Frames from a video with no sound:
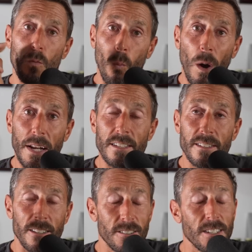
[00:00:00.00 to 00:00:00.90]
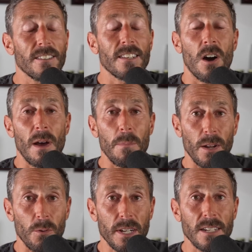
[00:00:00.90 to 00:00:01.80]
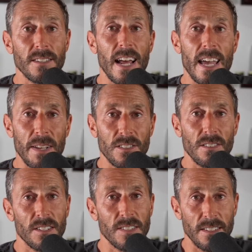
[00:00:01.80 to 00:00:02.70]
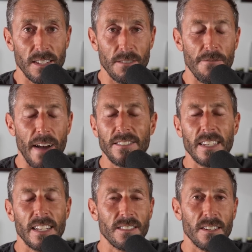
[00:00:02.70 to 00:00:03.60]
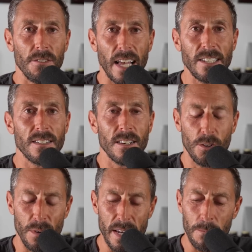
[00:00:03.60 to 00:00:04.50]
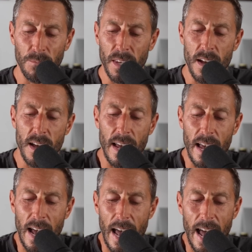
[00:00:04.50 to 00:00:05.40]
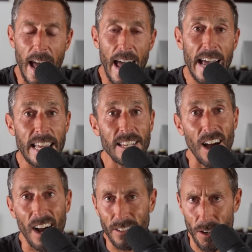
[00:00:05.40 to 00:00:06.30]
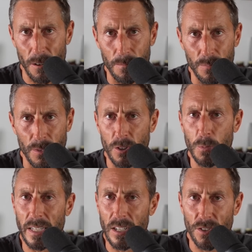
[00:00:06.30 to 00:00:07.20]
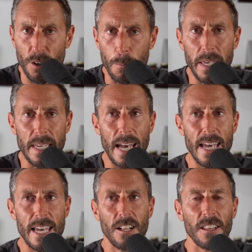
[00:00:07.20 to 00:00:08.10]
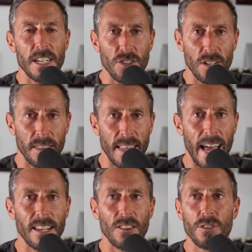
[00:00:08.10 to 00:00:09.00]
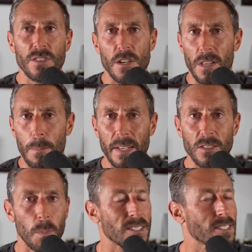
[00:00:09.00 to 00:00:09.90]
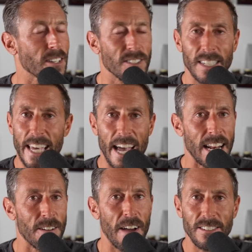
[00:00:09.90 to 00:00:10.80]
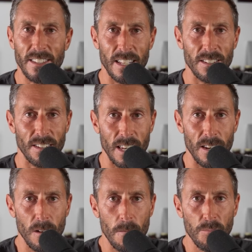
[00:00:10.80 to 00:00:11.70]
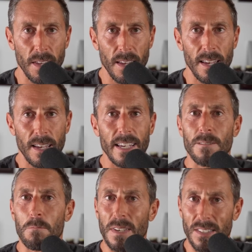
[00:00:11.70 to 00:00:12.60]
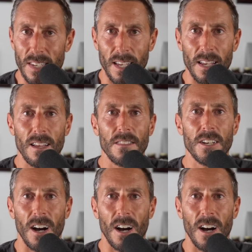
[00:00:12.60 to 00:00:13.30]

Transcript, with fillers: what is consistent on my blood work is that I am insulin sensitive, a fasting insulin of less than three. Any doctor, nurse practitioner, PA, clinician that looks at your lipids but doesn't get a fasting insulin is missing the